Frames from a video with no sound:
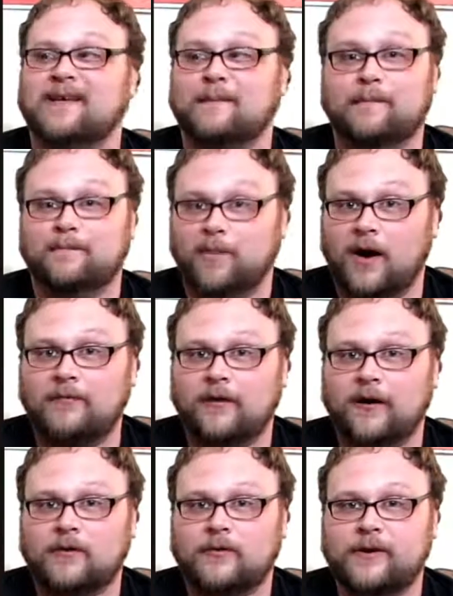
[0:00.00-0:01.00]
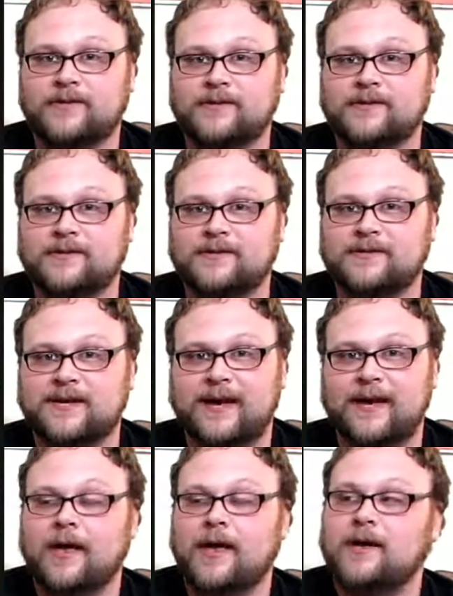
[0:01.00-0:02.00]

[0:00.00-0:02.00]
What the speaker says: that buff our creatures in this deck,